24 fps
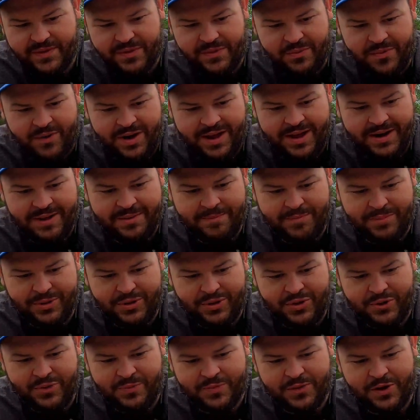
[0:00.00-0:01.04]
red and
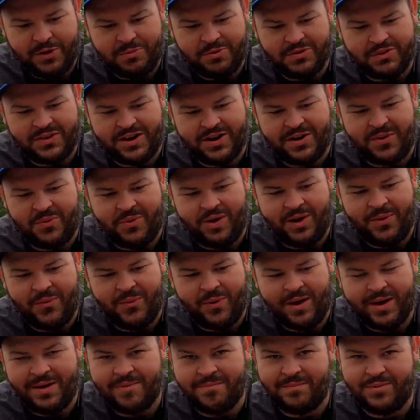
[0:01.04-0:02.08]
blue, almost like a red,
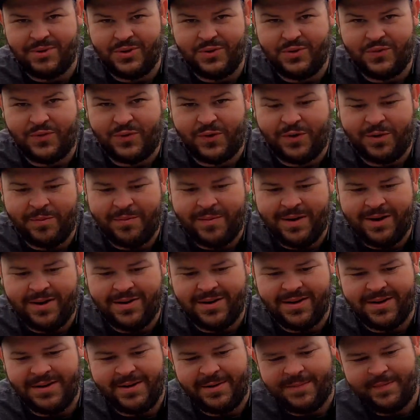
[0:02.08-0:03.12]
white, and blue for
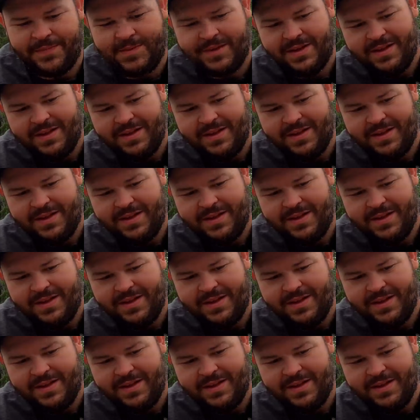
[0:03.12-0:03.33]
America.